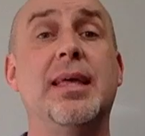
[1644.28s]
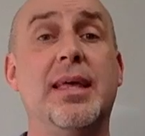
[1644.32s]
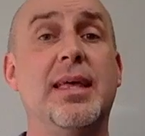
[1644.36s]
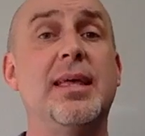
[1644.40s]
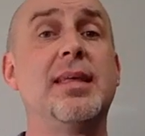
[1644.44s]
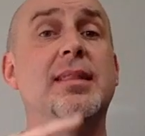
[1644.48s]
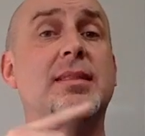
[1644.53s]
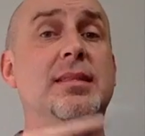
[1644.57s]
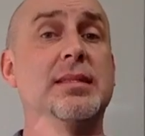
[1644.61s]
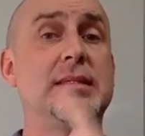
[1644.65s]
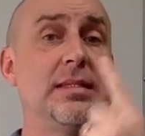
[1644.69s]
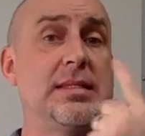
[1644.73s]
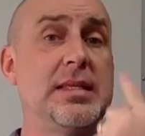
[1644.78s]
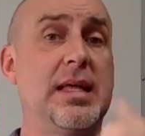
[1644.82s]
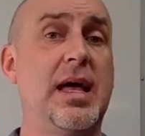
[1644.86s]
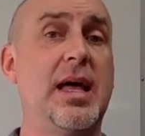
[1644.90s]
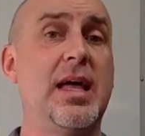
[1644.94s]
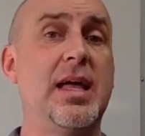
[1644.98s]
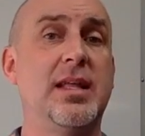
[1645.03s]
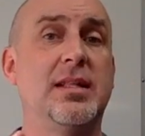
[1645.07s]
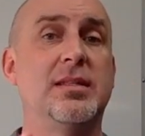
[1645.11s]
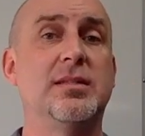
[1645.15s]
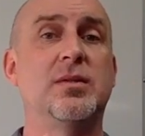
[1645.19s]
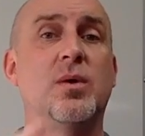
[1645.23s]
in the
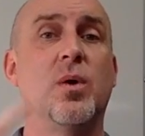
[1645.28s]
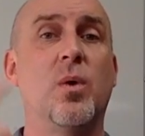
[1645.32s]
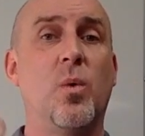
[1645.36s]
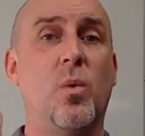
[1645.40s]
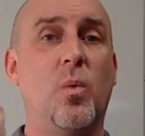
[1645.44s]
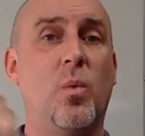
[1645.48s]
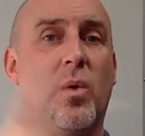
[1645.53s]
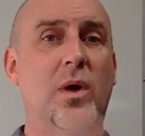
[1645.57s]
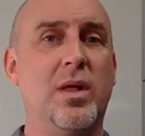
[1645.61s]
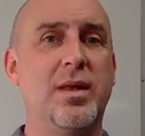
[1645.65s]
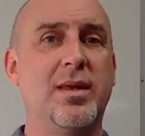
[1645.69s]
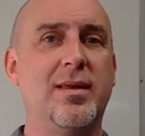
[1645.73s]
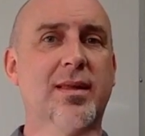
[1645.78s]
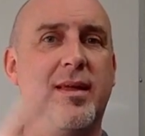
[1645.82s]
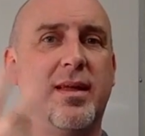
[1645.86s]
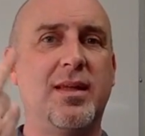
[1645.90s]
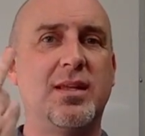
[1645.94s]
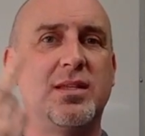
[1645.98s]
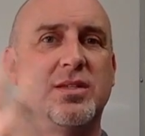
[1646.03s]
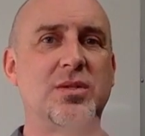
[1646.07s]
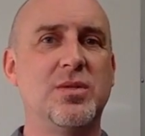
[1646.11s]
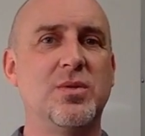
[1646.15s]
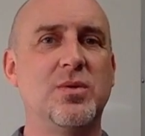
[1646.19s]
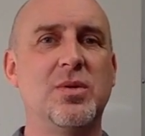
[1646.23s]
signs. 1
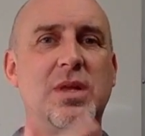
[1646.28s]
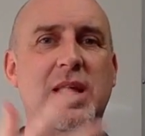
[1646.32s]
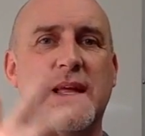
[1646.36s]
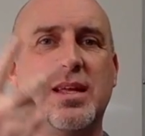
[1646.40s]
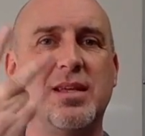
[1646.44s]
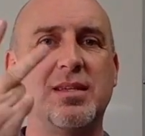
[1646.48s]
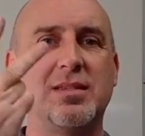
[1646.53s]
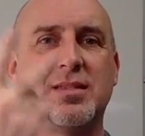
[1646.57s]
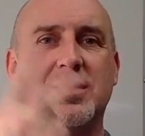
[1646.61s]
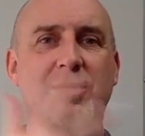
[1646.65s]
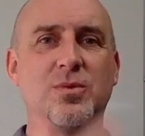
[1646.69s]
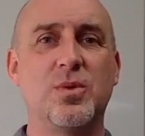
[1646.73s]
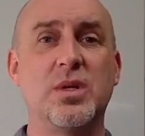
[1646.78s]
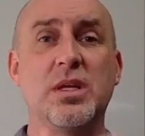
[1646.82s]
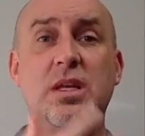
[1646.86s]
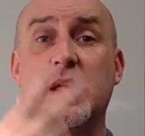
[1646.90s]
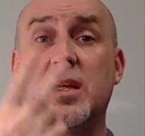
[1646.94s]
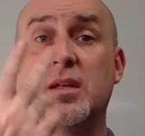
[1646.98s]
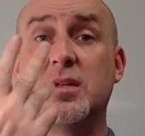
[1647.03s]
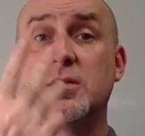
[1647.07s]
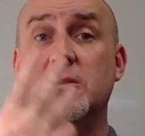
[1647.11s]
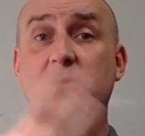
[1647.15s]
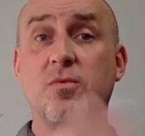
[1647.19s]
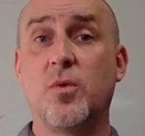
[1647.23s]
day, 2 days, 3
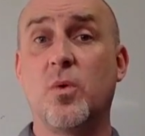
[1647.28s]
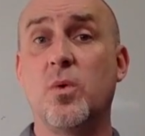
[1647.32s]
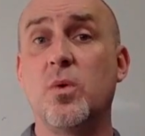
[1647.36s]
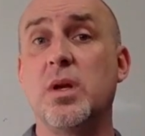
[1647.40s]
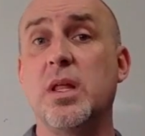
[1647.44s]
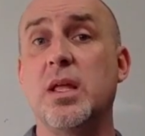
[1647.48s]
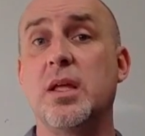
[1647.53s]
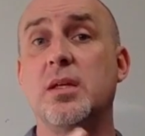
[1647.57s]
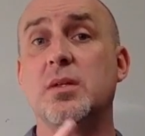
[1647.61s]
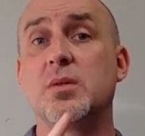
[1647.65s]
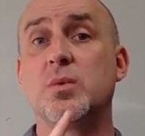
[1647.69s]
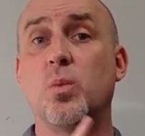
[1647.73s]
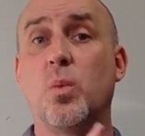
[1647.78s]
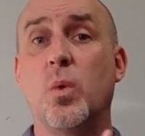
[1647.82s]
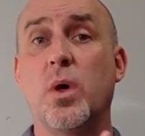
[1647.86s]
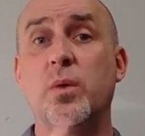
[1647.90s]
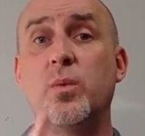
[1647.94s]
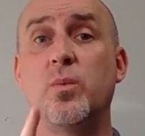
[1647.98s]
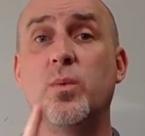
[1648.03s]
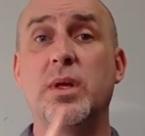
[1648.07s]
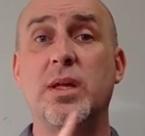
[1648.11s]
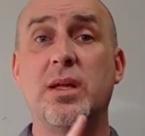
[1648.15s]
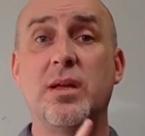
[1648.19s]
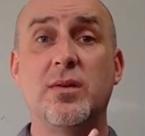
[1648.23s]
days, 4 days,
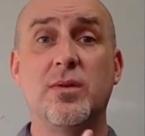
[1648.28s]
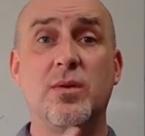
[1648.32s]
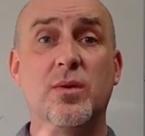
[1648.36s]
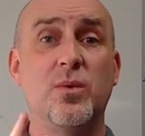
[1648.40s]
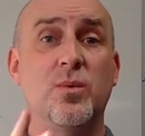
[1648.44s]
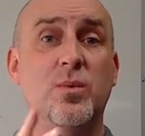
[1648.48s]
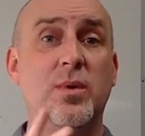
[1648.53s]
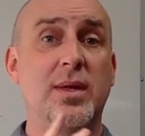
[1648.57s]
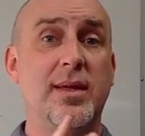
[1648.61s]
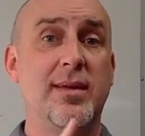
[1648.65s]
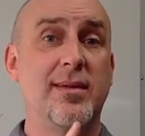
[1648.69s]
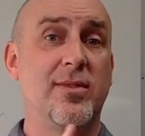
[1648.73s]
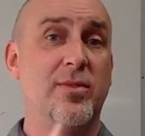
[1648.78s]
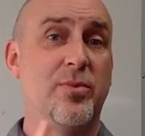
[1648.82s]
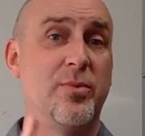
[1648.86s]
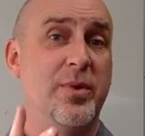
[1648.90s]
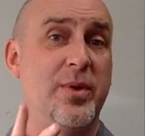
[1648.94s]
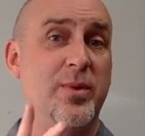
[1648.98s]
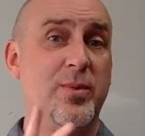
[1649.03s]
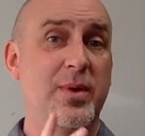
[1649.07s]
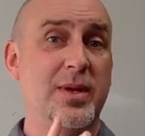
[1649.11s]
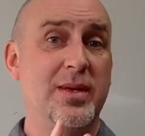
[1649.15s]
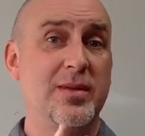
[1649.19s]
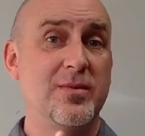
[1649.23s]
1 week, 2 weeks,
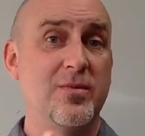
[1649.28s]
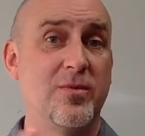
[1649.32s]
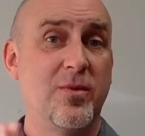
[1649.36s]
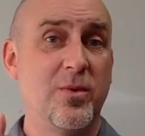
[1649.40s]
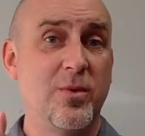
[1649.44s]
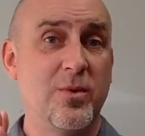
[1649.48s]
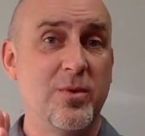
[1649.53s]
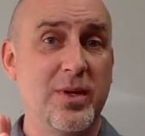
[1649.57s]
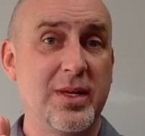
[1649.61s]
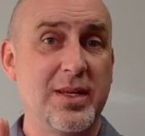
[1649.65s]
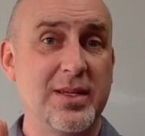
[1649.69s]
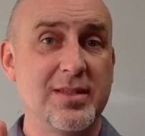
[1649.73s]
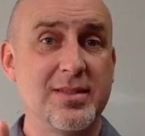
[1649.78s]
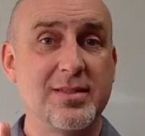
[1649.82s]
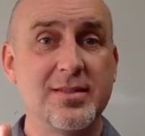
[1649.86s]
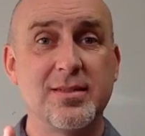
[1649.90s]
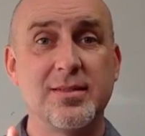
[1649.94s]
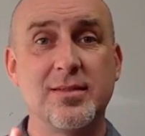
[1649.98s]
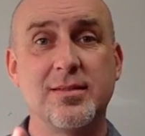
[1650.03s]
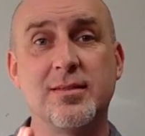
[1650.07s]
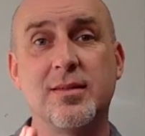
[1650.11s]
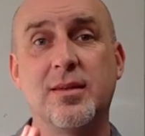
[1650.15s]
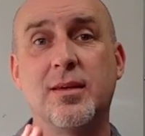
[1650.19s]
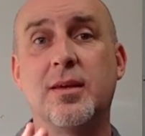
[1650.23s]
3 weeks, 4
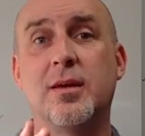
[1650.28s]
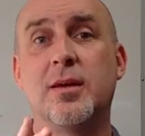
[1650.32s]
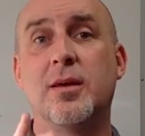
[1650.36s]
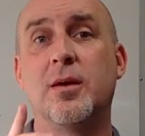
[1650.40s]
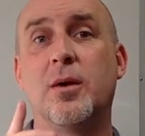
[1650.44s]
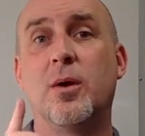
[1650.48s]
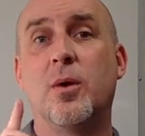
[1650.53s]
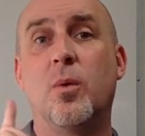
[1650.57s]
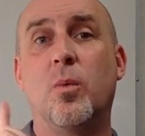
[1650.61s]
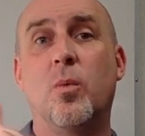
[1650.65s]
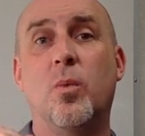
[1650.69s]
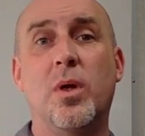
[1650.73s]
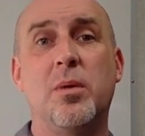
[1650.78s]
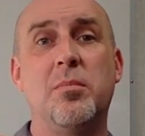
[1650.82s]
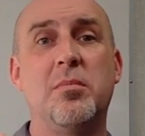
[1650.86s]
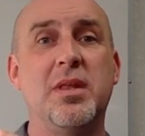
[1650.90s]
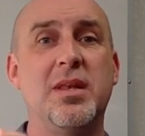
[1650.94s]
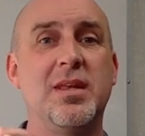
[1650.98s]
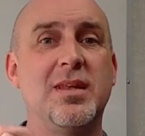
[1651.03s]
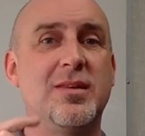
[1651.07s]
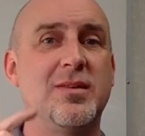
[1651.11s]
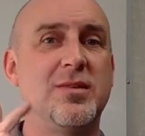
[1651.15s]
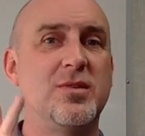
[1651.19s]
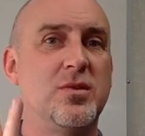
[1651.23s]
weeks, 1
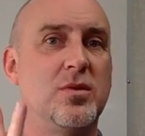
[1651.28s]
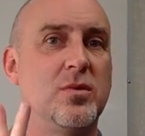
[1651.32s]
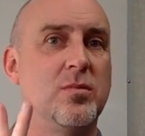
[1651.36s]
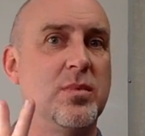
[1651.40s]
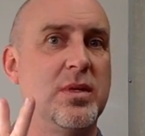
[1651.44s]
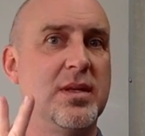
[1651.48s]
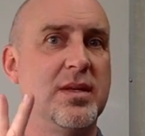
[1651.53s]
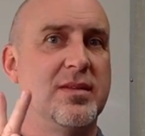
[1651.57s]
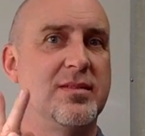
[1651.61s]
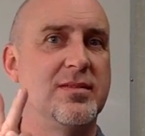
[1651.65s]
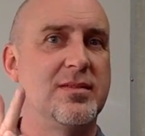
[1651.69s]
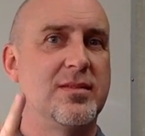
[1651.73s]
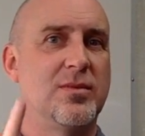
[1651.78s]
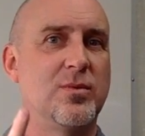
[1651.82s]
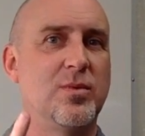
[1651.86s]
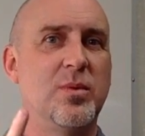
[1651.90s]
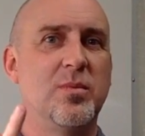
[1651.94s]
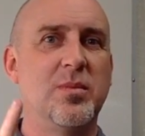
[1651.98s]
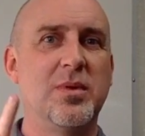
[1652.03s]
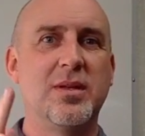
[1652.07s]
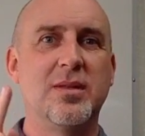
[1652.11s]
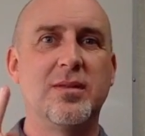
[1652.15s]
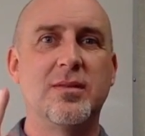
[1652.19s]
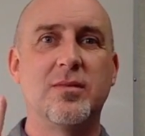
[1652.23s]
minute, 2 minutes,
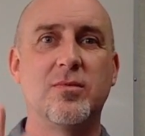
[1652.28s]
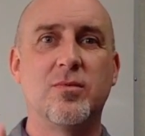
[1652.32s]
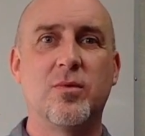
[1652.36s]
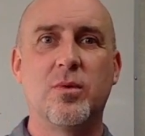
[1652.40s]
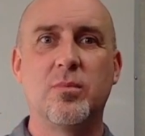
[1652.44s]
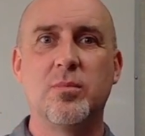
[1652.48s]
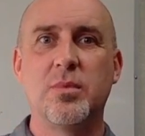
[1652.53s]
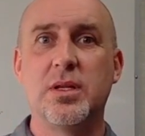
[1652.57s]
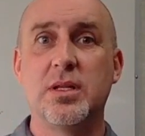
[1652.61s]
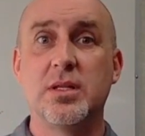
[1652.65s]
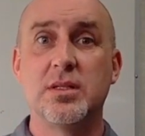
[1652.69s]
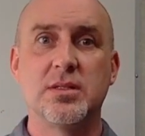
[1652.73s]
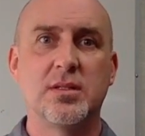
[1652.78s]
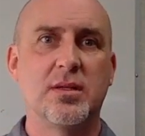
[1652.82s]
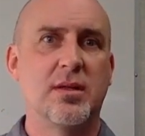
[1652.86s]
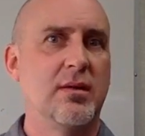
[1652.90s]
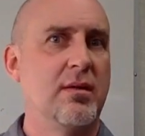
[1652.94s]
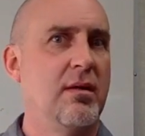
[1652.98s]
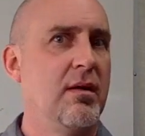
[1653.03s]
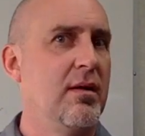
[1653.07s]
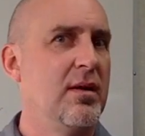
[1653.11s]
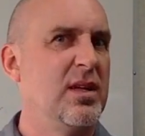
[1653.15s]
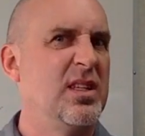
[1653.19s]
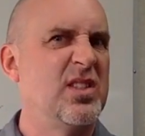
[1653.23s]
3 minutes, 4 minutes.
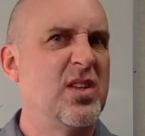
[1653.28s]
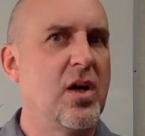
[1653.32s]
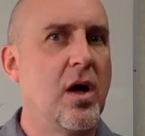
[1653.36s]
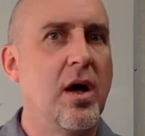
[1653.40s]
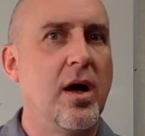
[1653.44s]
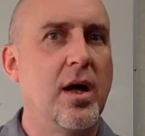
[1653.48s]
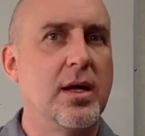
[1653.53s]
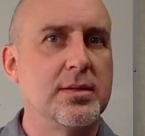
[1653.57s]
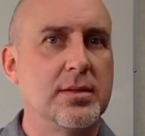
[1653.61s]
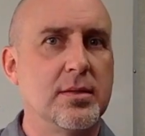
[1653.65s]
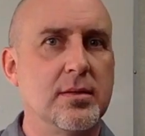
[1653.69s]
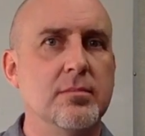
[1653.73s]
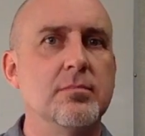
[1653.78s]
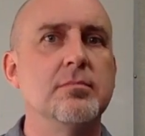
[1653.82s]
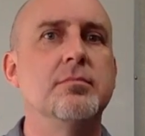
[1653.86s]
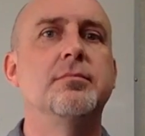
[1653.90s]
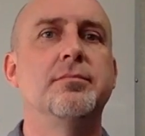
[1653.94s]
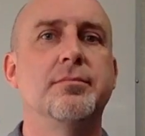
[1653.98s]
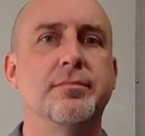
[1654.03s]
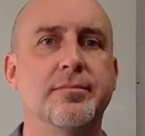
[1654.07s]
It's awesome.